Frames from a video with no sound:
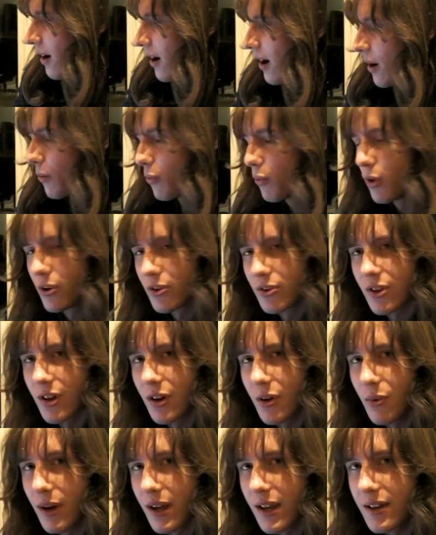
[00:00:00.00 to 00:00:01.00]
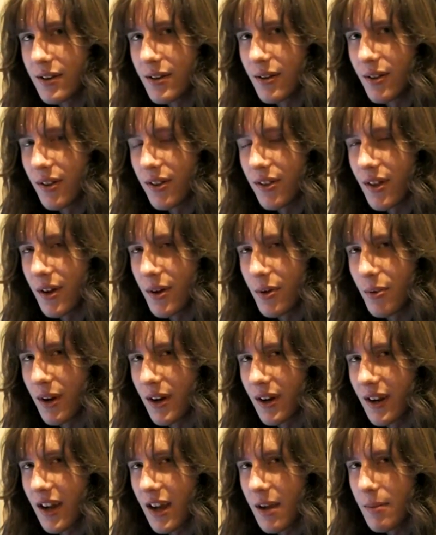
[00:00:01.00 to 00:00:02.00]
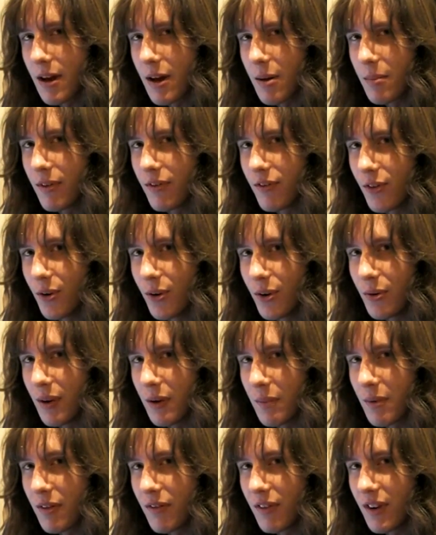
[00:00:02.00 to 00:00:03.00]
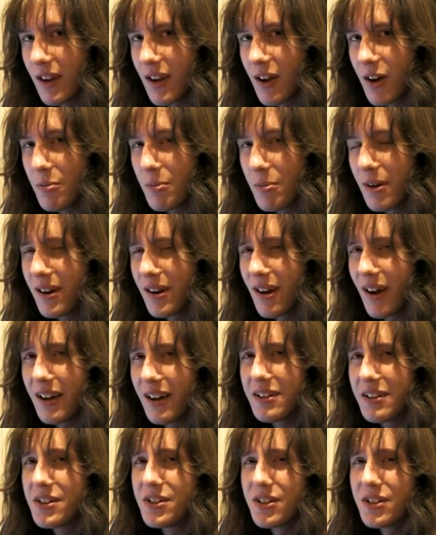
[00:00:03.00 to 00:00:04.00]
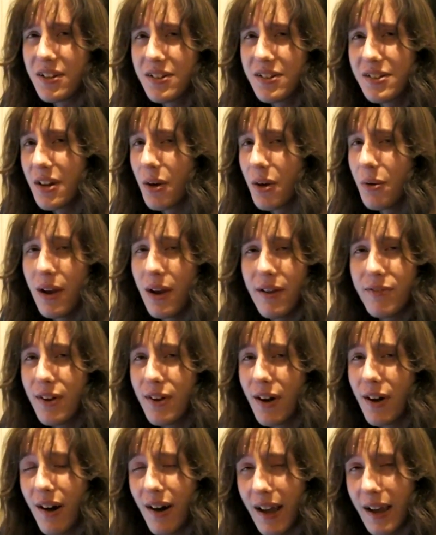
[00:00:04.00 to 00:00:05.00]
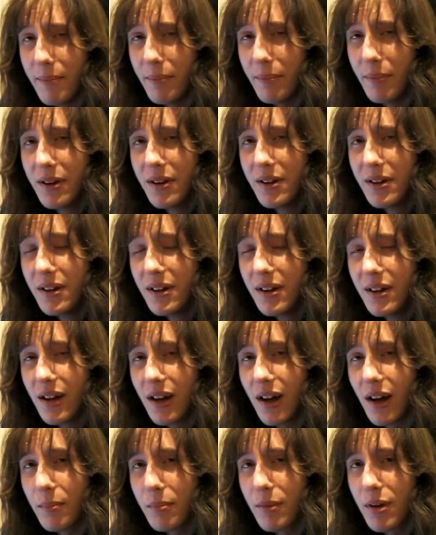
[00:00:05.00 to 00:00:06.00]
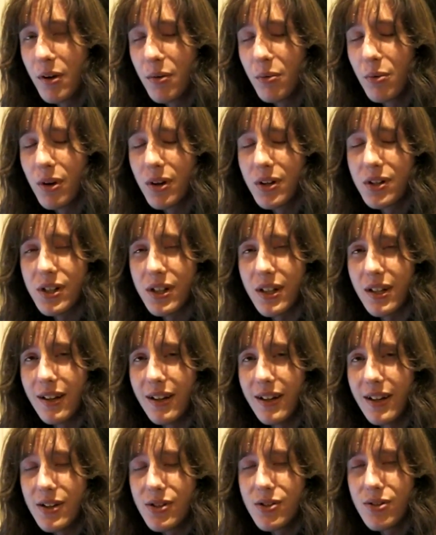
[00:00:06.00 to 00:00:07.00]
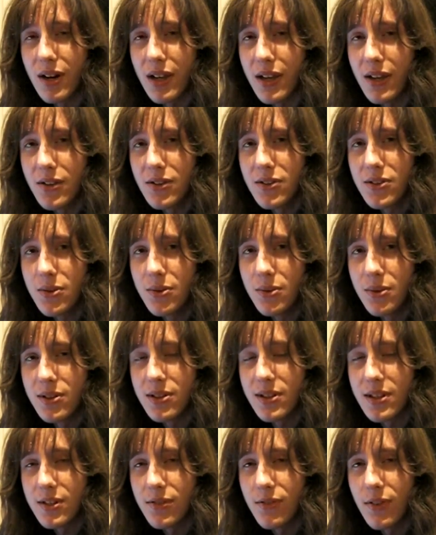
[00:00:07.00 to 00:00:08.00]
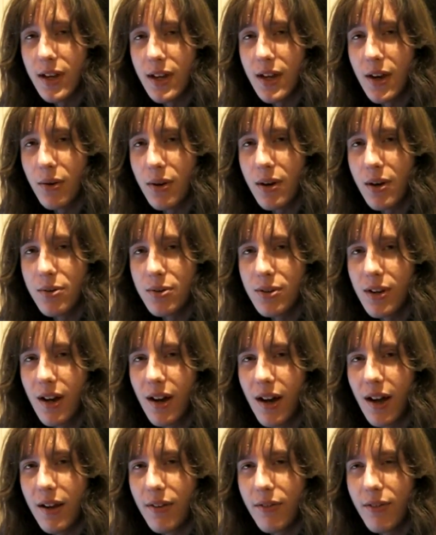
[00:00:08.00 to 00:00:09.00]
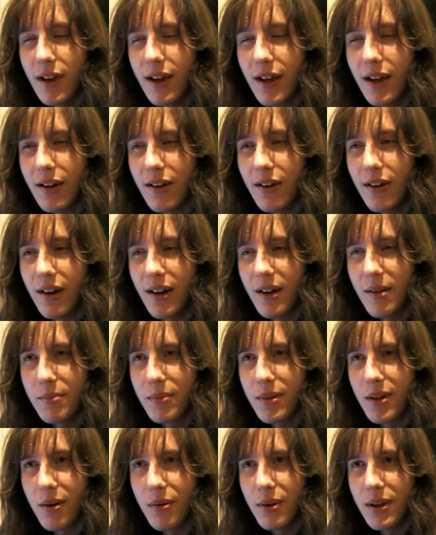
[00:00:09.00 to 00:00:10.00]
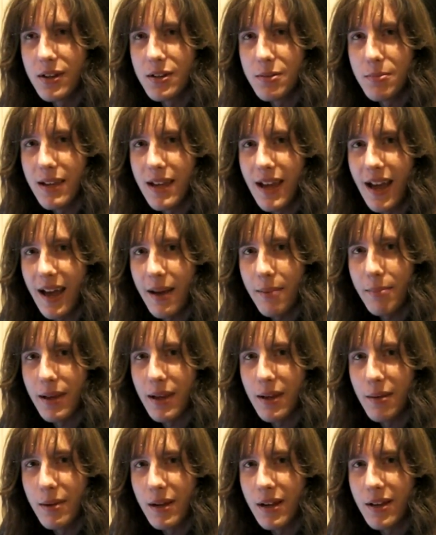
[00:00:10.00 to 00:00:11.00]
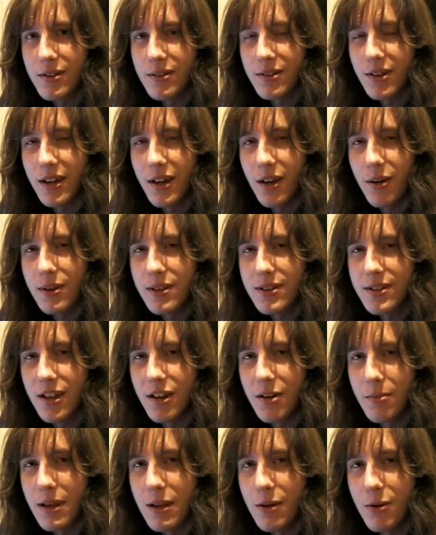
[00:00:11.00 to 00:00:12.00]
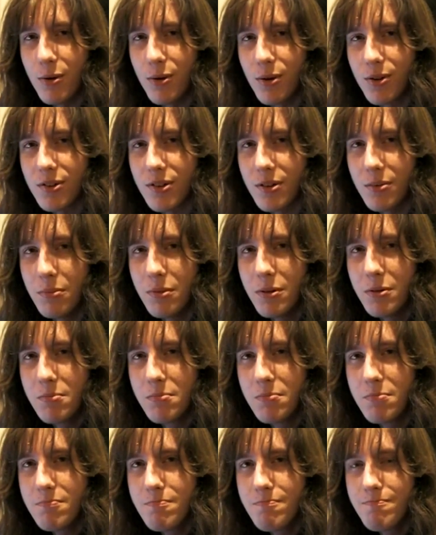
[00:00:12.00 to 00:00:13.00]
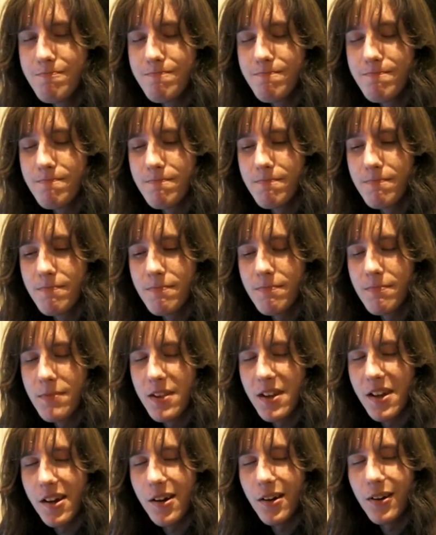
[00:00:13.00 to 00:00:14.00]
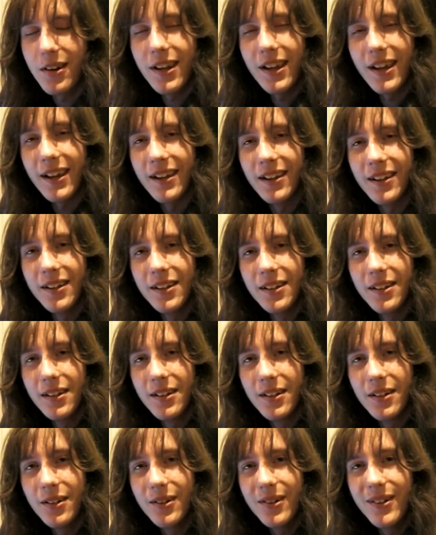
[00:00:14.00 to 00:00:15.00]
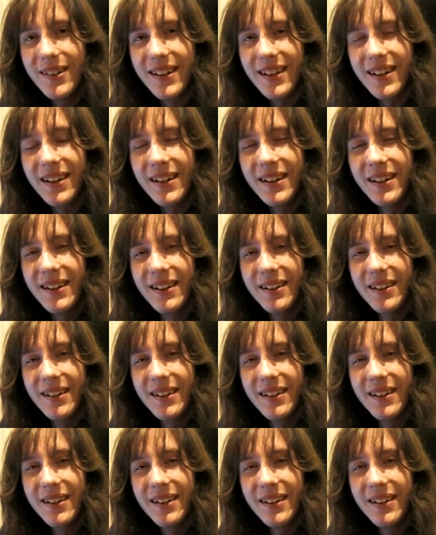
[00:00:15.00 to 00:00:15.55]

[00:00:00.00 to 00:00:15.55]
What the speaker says: I was going to wait until the third one came out before doing my video, but I just don't have time. I'm going to watch it literally as soon as this video goes live, and I'm going to be happy because I know it's going to be awesome. Okay, all done.